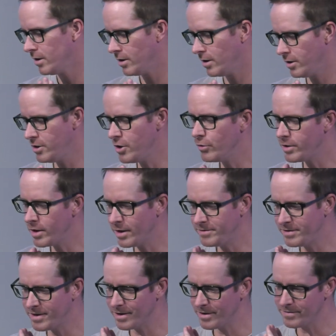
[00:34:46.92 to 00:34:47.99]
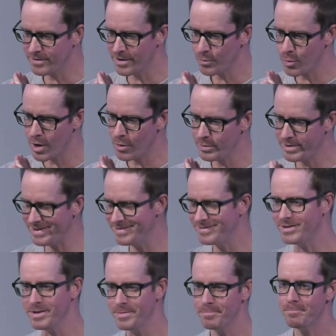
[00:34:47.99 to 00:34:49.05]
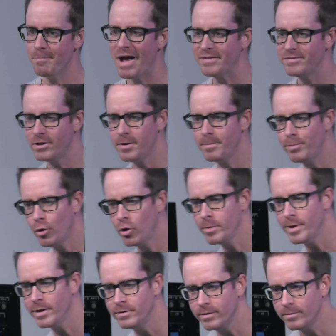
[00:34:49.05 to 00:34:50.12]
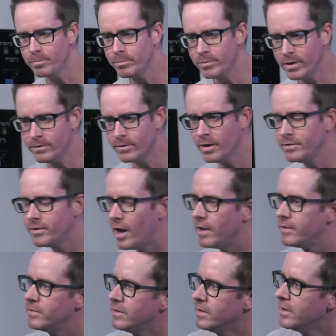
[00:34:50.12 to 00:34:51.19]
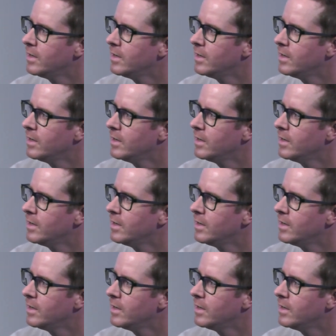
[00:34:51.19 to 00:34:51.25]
You know, the idea is that, well, we didn't see mass unemployment and things like that.